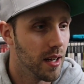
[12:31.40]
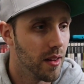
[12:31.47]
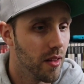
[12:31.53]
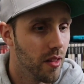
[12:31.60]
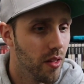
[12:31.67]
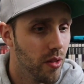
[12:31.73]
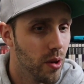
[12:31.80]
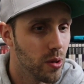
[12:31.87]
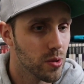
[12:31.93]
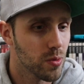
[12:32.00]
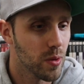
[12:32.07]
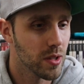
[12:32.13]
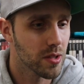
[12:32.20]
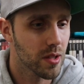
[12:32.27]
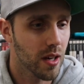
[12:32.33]
those
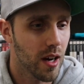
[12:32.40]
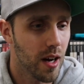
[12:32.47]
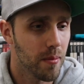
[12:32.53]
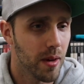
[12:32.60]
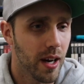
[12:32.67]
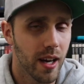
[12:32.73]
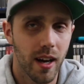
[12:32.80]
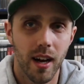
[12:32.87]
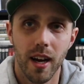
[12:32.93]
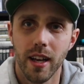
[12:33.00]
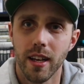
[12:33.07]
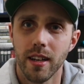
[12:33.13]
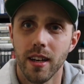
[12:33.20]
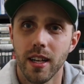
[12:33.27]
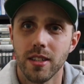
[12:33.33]
ones caught my eye
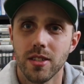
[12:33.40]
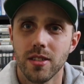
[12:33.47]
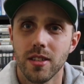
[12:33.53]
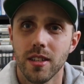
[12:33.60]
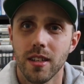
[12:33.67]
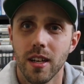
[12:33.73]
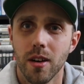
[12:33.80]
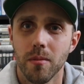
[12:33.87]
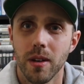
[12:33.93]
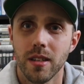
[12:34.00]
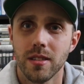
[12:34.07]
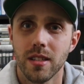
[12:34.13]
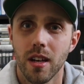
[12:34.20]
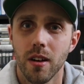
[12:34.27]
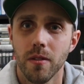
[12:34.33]
and I just couldn't help
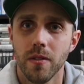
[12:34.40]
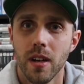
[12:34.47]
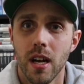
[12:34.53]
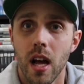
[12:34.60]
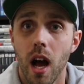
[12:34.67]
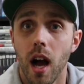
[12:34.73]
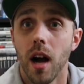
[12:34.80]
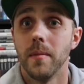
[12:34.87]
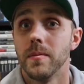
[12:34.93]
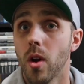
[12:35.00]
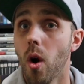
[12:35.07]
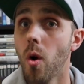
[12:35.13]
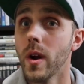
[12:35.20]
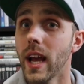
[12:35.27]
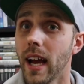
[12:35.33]
myself.
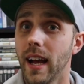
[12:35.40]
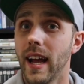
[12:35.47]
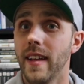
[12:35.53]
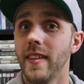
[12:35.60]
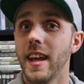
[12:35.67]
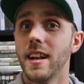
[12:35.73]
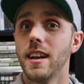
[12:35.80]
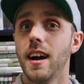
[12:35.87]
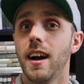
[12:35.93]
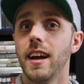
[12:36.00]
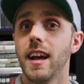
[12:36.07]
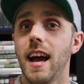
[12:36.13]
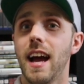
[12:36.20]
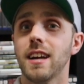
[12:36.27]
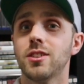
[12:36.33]
Oh yeah, and then I
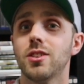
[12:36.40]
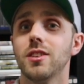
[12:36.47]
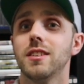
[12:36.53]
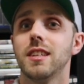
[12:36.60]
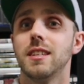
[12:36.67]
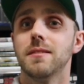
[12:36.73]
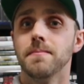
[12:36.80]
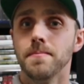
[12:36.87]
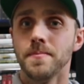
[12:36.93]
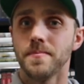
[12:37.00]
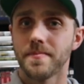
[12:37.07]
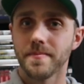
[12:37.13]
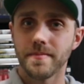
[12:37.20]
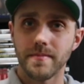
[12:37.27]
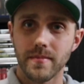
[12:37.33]
actually
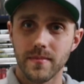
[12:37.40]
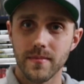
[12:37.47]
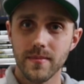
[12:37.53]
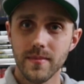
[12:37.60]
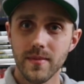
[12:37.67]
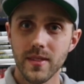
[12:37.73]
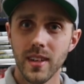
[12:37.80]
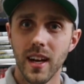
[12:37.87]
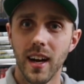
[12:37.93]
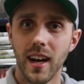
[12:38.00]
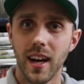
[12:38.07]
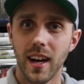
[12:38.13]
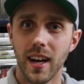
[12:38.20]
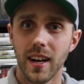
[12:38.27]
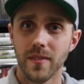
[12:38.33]

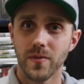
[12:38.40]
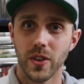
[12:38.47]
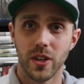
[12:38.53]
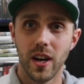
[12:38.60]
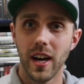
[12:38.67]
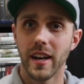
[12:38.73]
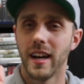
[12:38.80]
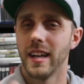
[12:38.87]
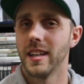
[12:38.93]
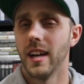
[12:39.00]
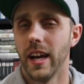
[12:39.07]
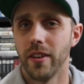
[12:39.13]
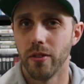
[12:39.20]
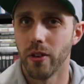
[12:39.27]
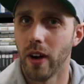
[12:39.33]
forgot,
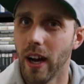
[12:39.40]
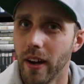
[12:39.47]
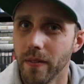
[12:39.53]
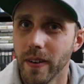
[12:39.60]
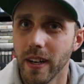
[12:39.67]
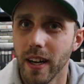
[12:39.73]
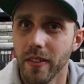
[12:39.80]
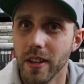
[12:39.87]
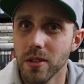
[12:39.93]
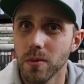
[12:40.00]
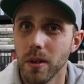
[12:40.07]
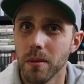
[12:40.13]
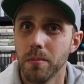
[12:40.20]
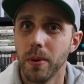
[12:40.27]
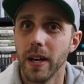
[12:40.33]
I don't know how I forgot this
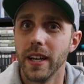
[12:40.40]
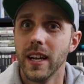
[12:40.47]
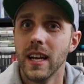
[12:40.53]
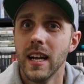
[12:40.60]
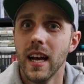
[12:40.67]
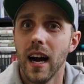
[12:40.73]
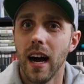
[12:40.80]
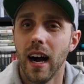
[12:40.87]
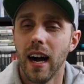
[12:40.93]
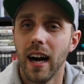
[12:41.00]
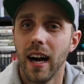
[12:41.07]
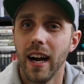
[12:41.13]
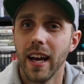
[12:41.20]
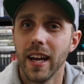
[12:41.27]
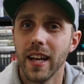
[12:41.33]
one, but
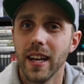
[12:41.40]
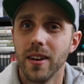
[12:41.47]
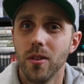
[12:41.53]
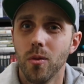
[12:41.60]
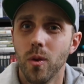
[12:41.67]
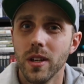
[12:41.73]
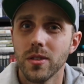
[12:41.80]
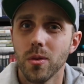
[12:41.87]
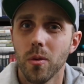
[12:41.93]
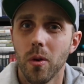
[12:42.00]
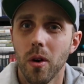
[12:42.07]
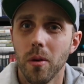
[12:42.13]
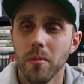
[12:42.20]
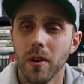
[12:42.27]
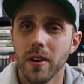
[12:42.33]
I went to
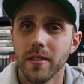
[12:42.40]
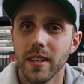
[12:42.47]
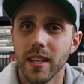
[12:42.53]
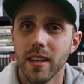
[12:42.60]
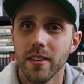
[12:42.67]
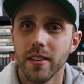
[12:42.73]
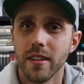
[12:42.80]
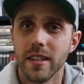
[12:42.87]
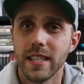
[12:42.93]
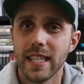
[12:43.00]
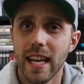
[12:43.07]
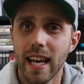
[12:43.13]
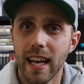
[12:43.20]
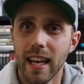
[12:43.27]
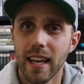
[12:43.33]
Walmart the other
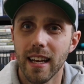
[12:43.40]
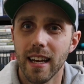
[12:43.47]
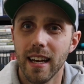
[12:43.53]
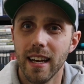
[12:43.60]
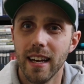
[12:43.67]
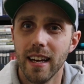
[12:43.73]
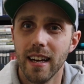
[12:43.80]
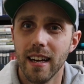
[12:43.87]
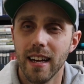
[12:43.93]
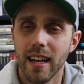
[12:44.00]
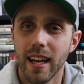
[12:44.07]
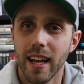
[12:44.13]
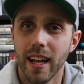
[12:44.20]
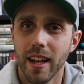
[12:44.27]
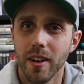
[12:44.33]
day
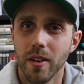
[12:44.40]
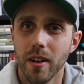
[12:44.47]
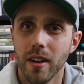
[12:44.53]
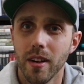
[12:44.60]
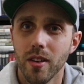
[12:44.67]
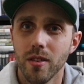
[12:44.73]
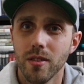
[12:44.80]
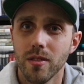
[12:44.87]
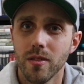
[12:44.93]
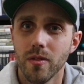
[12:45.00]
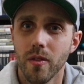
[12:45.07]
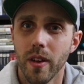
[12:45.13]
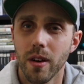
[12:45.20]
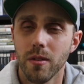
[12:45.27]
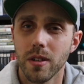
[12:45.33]
and
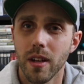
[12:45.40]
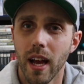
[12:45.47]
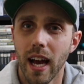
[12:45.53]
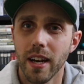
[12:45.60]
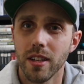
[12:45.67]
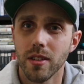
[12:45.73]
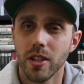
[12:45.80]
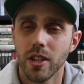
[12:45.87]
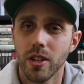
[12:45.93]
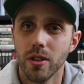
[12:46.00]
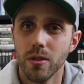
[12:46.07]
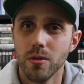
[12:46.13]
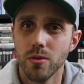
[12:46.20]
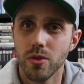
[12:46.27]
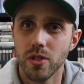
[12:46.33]
there had a
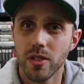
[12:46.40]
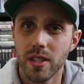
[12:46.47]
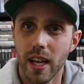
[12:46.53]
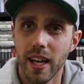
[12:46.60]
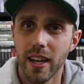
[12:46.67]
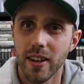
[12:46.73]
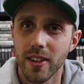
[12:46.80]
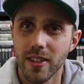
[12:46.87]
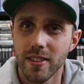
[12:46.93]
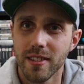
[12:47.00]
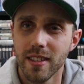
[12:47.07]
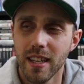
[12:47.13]
huge sale